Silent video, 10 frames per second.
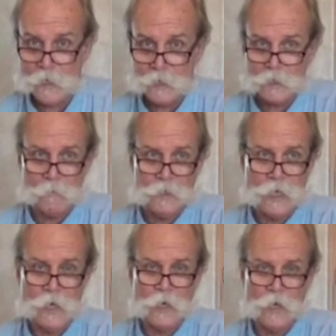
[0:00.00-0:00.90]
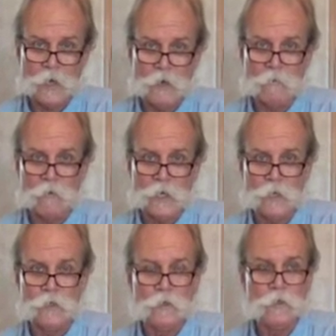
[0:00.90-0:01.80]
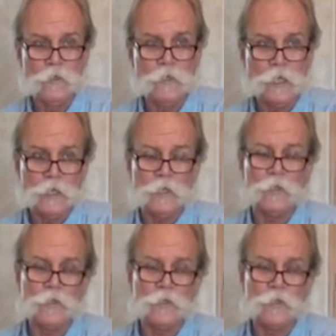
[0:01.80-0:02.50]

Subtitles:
needs to be taken care of. We can get